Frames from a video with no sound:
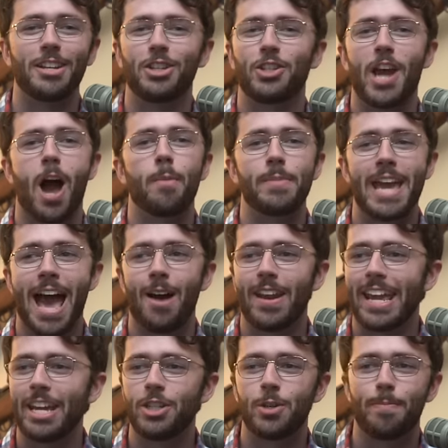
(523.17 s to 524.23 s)
you shout me out, I
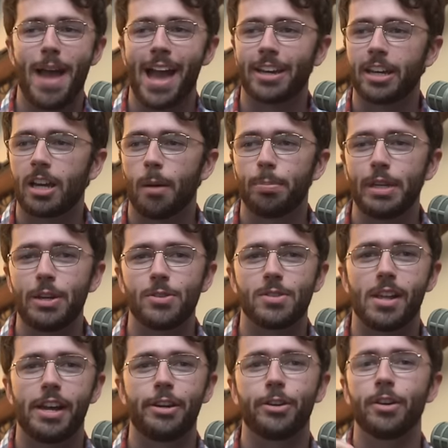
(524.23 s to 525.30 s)
hit you back a couple years
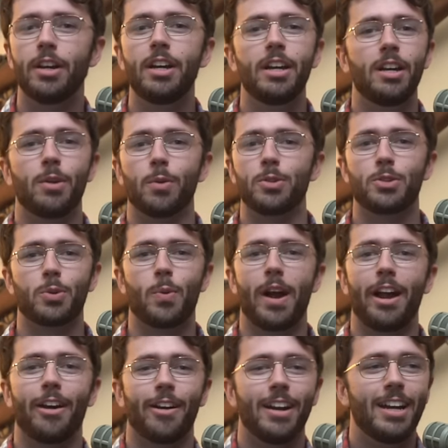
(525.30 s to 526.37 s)
later, we're
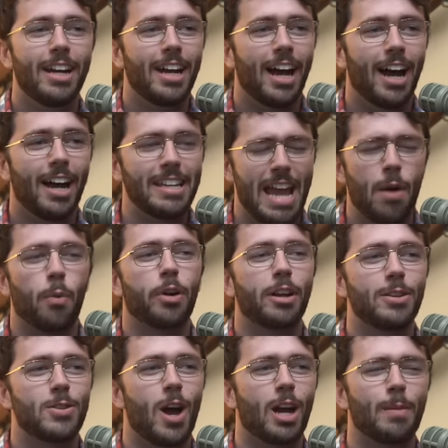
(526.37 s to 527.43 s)
square. Uh, yeah, we're
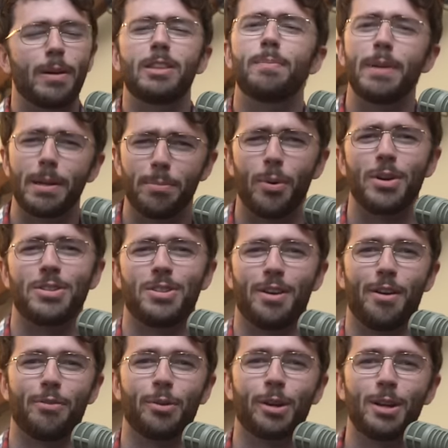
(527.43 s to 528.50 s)
going to talk about the big boy
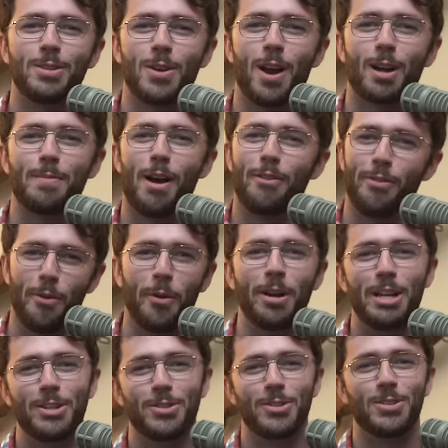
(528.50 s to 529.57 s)
stuff. We're going to talk about foreign
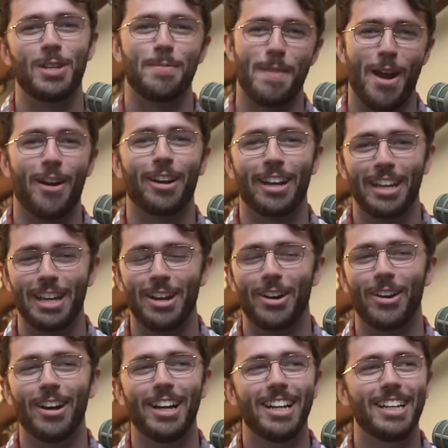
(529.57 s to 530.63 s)
interests in America
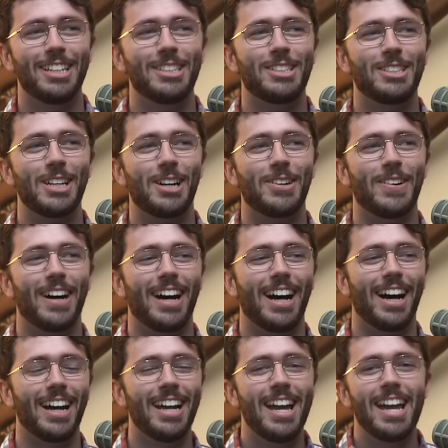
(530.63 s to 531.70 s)
here. So
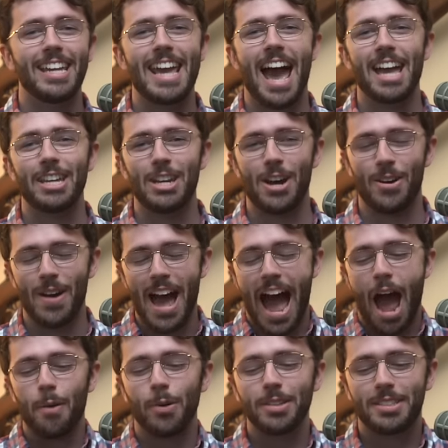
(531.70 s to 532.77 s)
uh, yeah, you know,
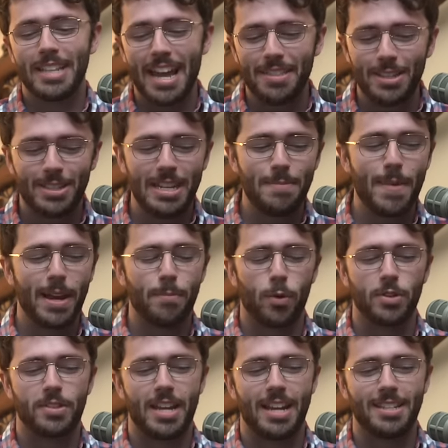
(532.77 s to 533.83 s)
I will say this did make
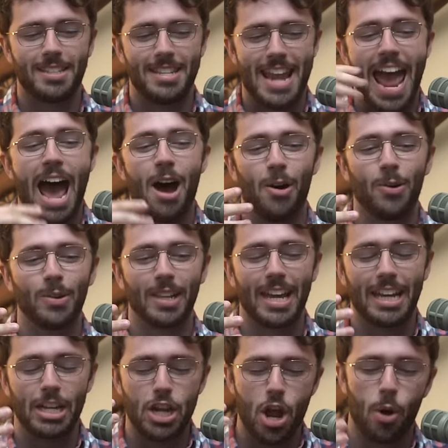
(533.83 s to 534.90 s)
more sense now,
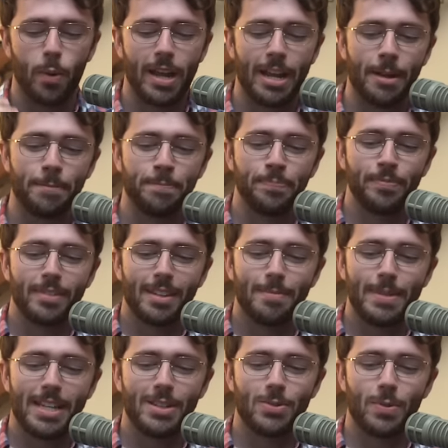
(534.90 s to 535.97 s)
like knowing
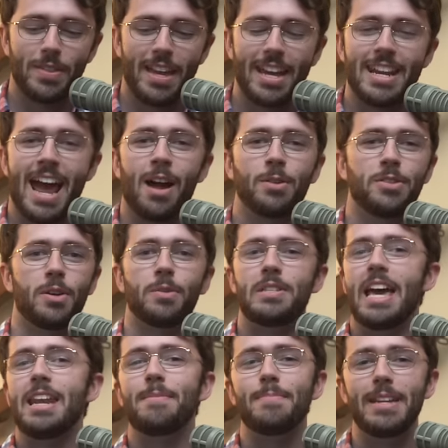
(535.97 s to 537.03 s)
because when they announced oh
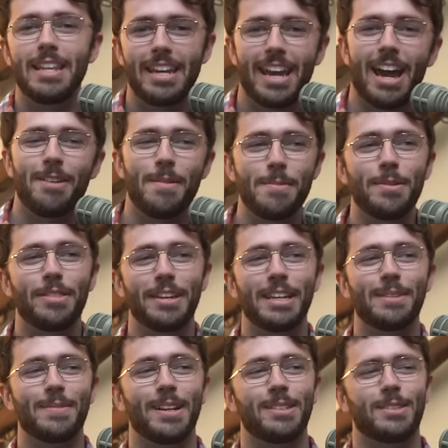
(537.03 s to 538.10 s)
tenet media i remember
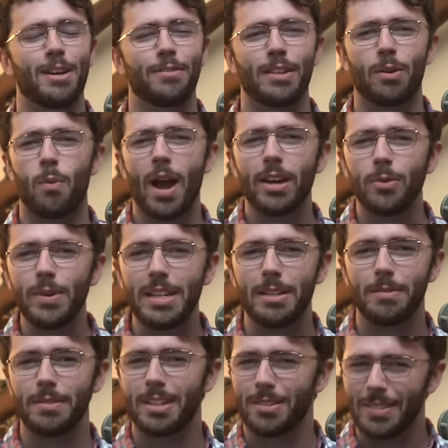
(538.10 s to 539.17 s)
thinking to myself like why do we
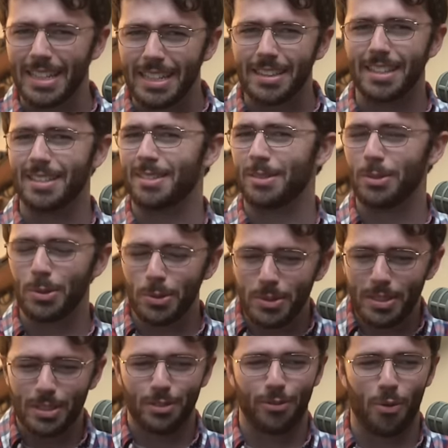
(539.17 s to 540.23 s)
you know need this who is
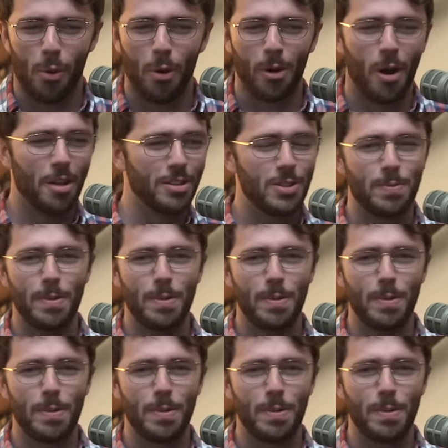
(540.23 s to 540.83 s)
this for all these